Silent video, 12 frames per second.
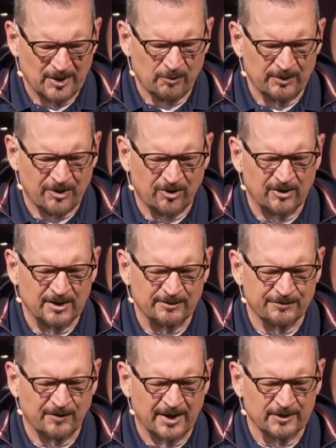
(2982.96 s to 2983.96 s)
As we sing
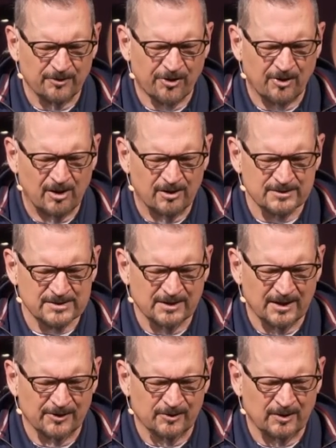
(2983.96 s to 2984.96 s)
a final song
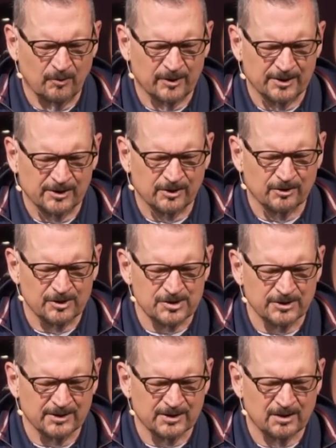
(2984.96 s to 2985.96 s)
together, I want to
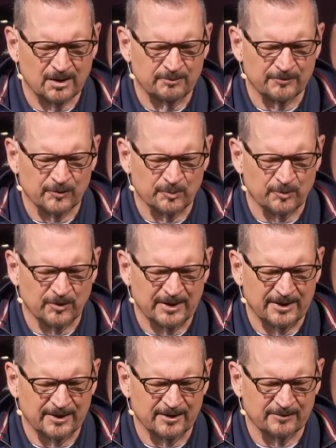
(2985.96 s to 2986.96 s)
encourage you to come for
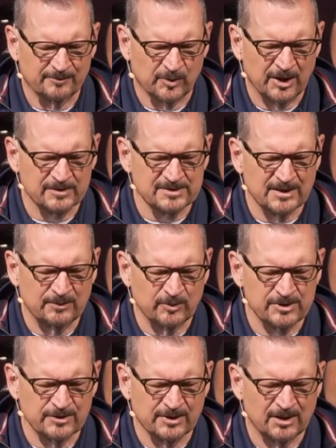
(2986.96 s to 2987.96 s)
prayer. Prayer team,
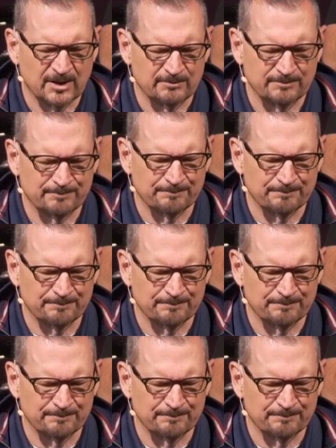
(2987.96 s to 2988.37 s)
would you come?